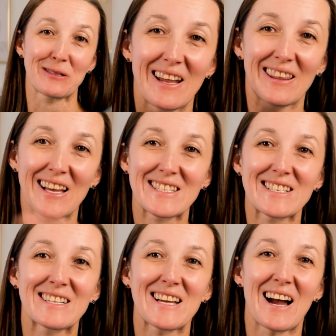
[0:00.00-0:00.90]
Now let's
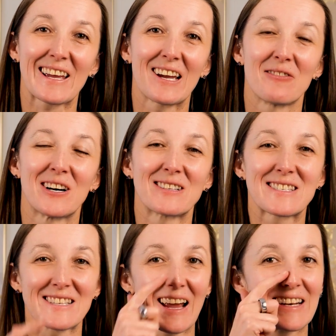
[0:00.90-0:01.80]
start talking about
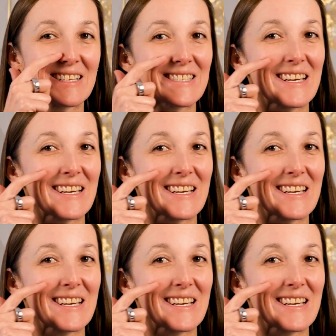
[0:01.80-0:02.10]
sinus